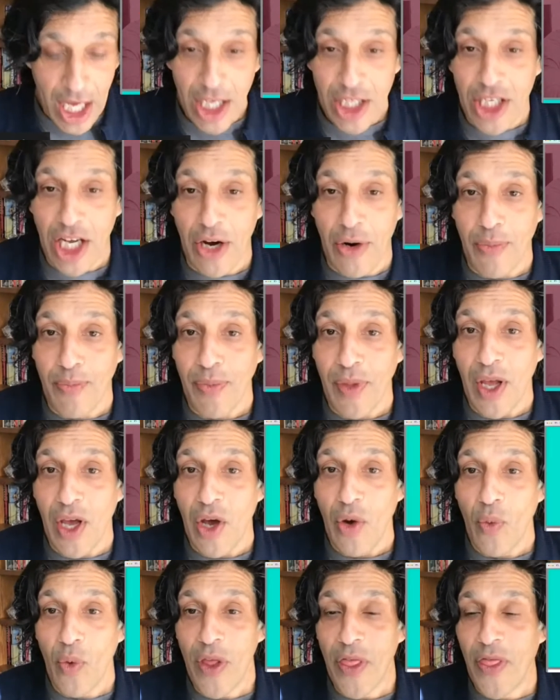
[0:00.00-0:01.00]
So
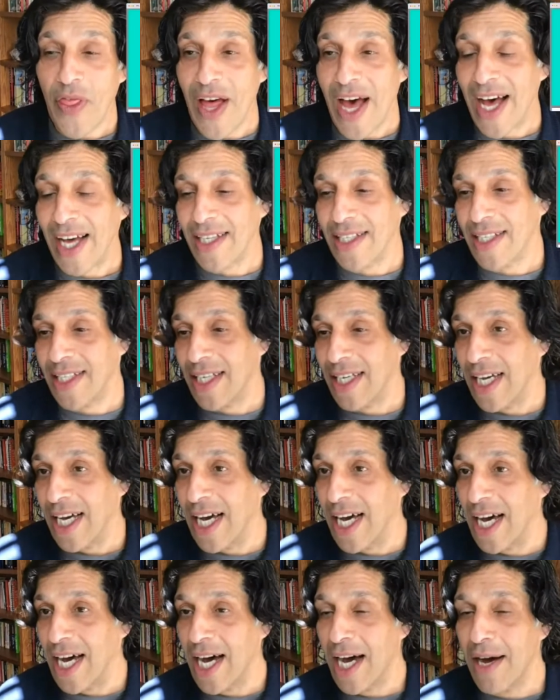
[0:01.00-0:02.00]
with that,
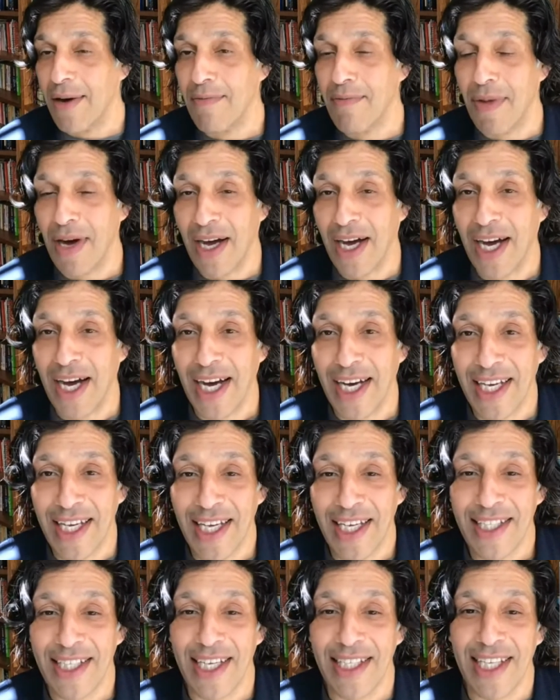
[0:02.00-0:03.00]

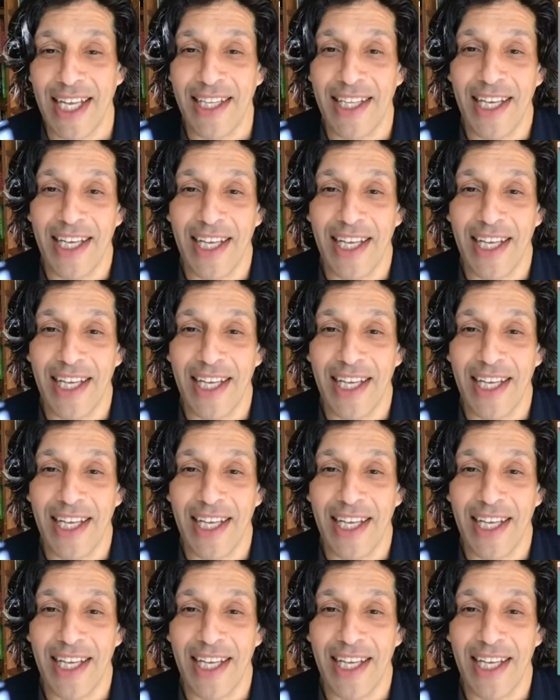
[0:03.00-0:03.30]
as I said,